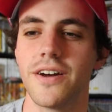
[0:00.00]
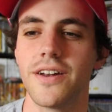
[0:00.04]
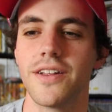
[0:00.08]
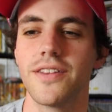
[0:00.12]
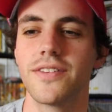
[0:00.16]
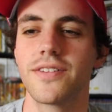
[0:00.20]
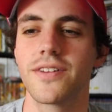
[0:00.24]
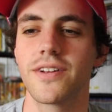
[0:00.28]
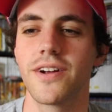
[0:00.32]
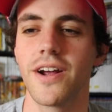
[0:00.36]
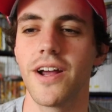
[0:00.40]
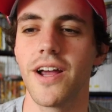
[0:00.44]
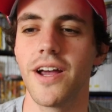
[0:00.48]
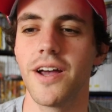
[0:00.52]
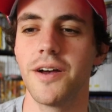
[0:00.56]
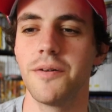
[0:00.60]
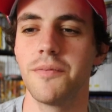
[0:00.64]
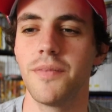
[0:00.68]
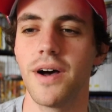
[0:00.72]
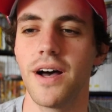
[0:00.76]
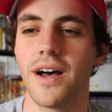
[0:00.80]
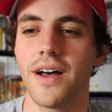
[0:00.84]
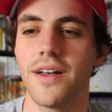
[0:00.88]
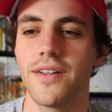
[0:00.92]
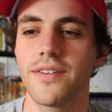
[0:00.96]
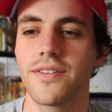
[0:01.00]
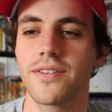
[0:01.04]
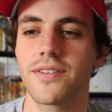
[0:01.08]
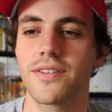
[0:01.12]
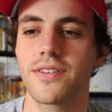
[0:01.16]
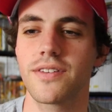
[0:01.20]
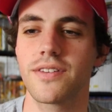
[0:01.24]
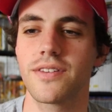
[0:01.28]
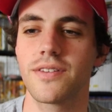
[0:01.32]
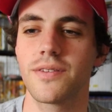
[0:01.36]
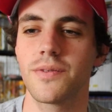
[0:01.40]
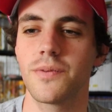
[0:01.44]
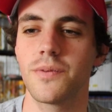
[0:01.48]
on Instagram
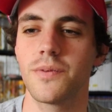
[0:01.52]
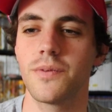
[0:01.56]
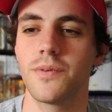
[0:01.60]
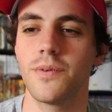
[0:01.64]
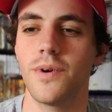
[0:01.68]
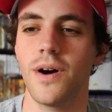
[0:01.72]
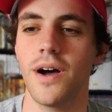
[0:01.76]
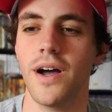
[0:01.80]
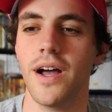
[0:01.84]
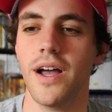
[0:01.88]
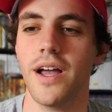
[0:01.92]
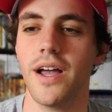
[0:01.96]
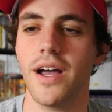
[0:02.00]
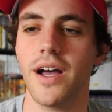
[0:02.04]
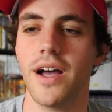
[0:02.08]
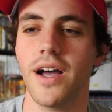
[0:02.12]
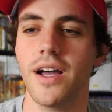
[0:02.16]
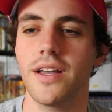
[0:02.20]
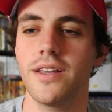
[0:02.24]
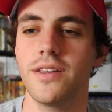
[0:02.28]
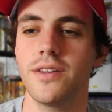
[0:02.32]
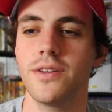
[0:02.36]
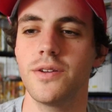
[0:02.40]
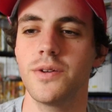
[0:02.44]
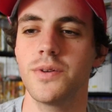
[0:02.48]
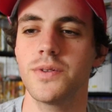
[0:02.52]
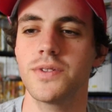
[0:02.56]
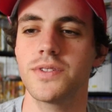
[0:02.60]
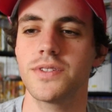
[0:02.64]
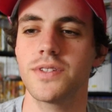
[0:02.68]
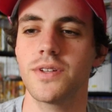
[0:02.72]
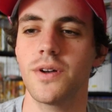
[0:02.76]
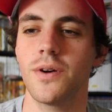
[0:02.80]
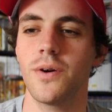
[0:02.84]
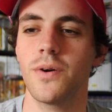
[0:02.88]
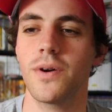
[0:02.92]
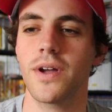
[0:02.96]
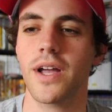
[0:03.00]
asks, why are you
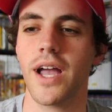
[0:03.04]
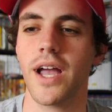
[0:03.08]
so